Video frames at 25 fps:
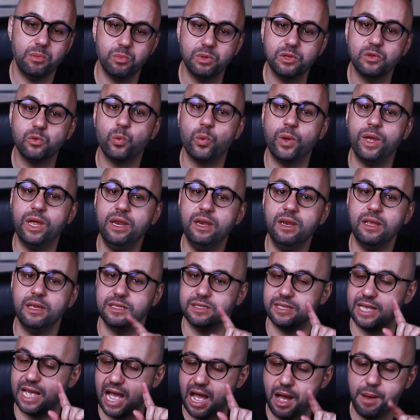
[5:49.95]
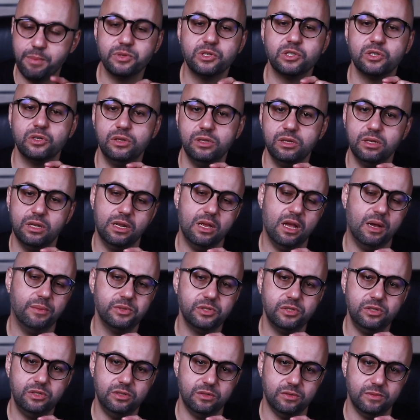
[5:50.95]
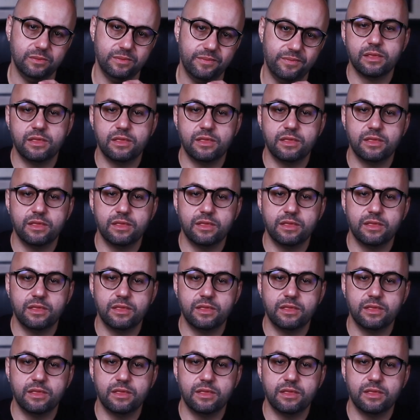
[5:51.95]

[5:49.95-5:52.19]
between is absolutely up to you.